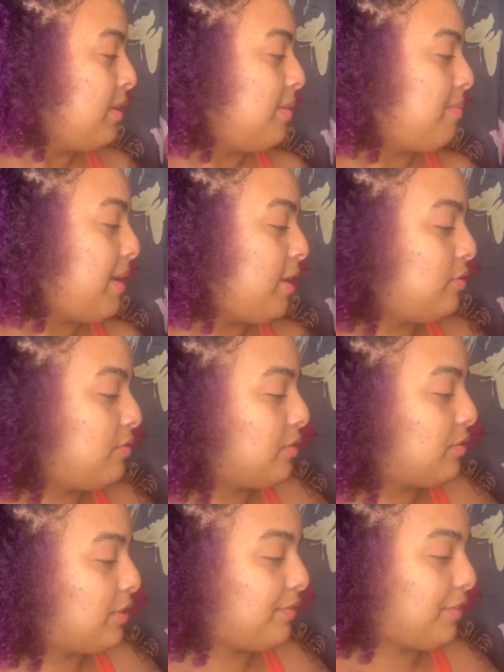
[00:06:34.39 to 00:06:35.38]
my
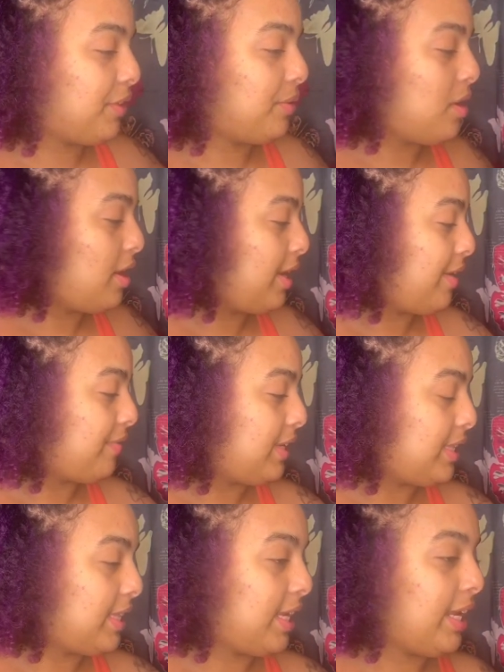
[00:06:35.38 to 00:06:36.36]
overview on
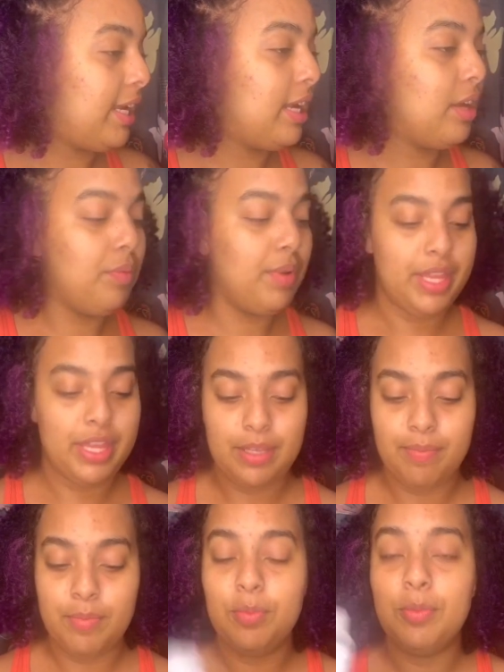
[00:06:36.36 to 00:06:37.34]
everything with the
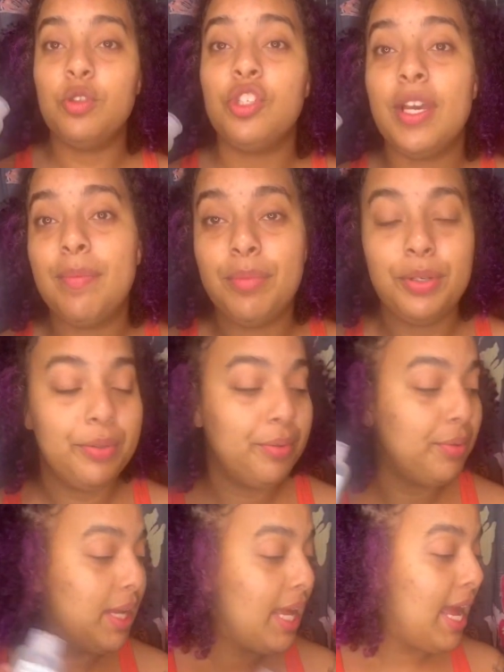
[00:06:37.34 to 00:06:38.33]
Momo
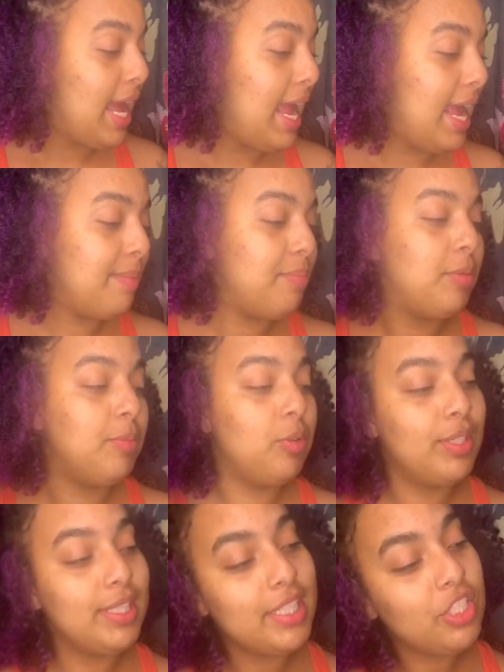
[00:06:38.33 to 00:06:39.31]
shampoo and Momo
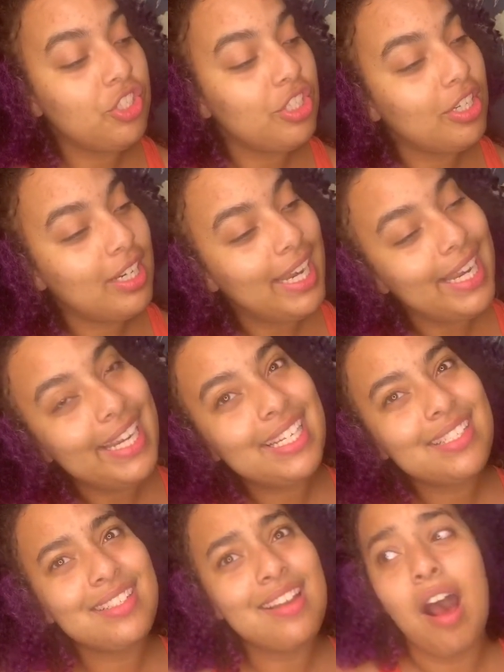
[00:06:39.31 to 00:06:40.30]
conditioner, it
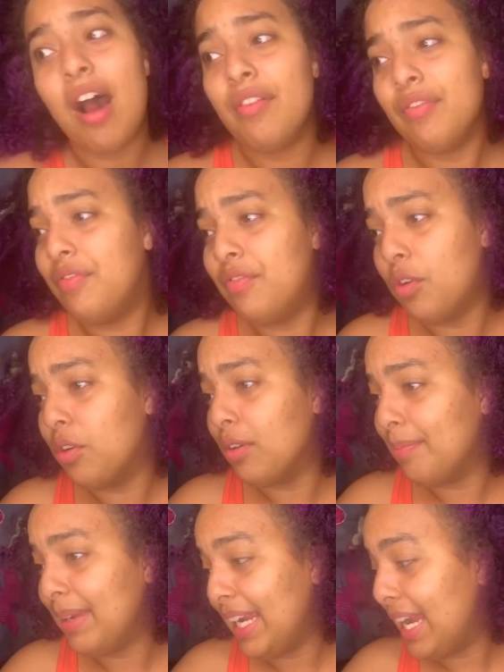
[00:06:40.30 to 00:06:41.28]
is not for
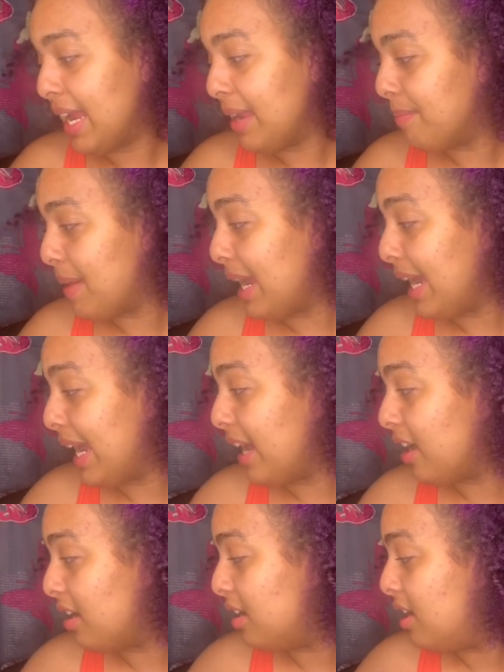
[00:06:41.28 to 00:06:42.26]
me and my
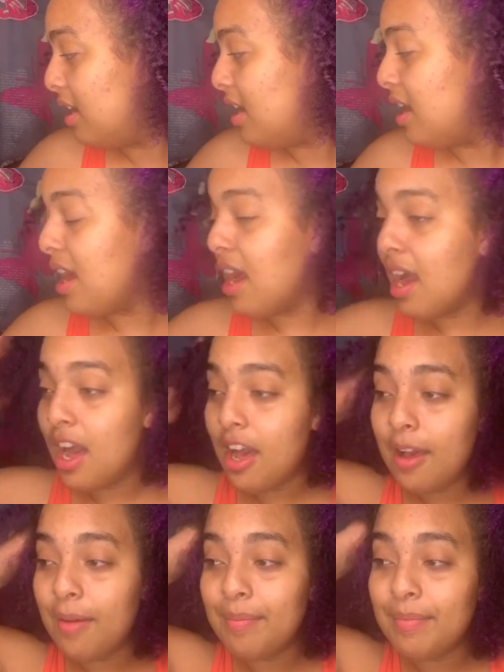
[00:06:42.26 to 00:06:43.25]
hair.
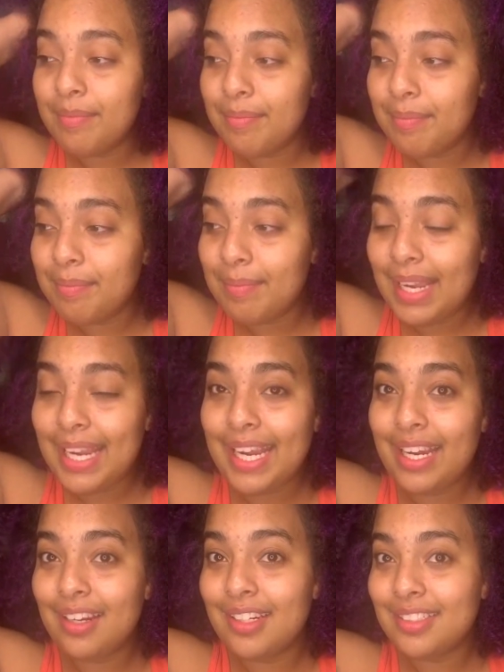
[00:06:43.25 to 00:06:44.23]
My
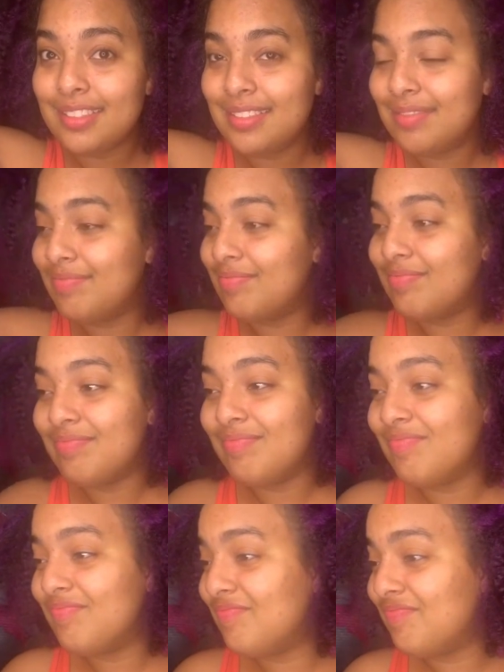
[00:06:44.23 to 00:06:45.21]
hair
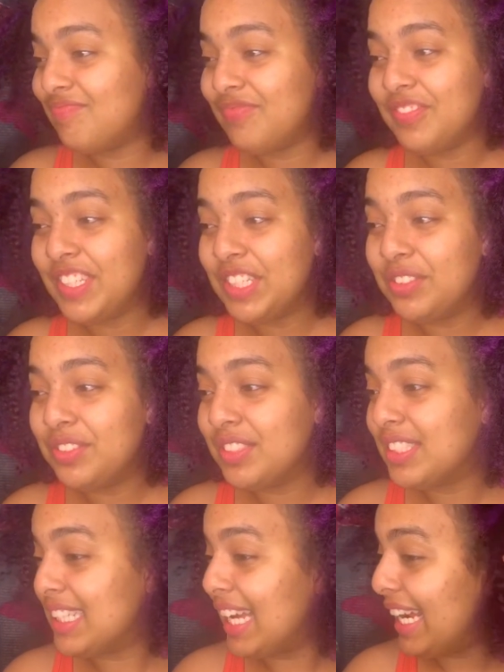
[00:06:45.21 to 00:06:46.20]

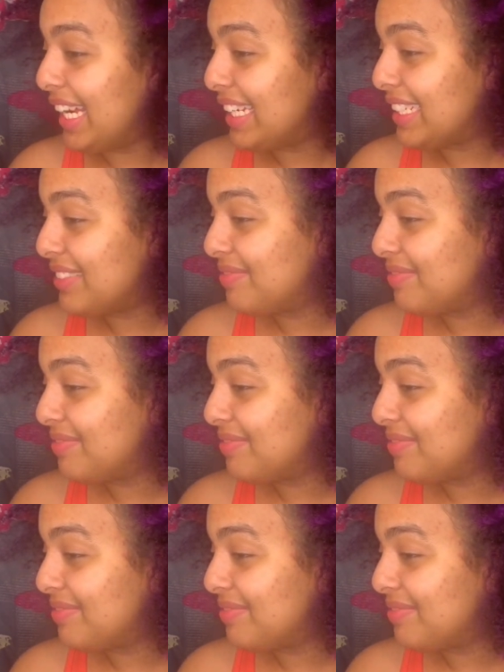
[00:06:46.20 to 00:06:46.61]
feels like,